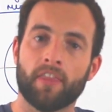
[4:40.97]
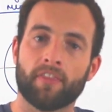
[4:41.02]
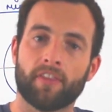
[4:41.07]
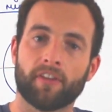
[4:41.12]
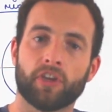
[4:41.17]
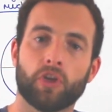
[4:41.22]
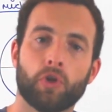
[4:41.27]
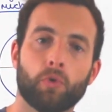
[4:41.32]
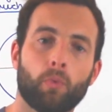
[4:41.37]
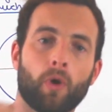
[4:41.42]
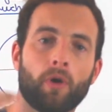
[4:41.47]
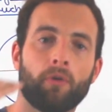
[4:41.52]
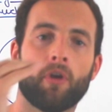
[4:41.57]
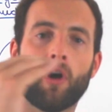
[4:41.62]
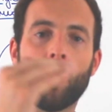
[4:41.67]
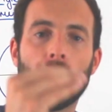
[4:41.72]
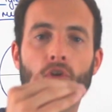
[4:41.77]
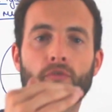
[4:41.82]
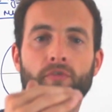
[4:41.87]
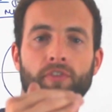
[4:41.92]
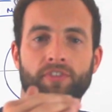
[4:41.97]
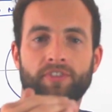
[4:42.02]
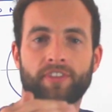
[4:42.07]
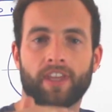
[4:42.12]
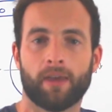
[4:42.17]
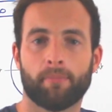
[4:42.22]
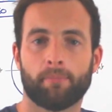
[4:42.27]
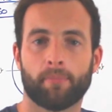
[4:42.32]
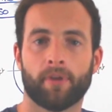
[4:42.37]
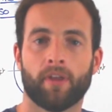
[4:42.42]
then you won't
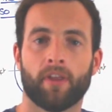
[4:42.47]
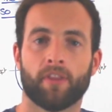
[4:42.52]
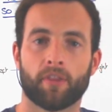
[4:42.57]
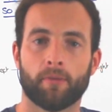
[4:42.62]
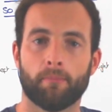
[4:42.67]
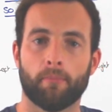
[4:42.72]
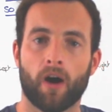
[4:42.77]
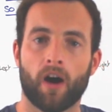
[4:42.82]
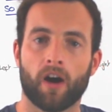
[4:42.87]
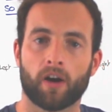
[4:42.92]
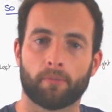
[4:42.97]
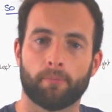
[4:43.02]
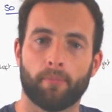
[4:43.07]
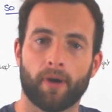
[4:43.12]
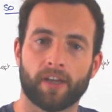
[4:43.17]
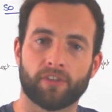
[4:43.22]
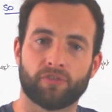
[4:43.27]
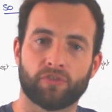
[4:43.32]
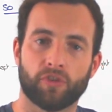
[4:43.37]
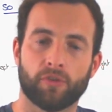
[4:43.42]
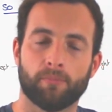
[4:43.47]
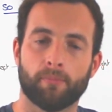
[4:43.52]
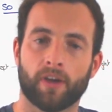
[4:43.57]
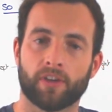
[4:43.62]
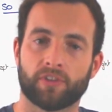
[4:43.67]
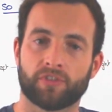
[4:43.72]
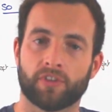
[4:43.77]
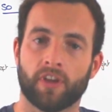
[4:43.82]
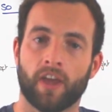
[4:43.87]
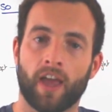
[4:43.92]
overstep the mark by too
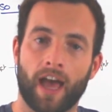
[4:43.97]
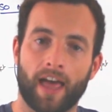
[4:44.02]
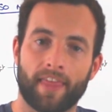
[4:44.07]
much.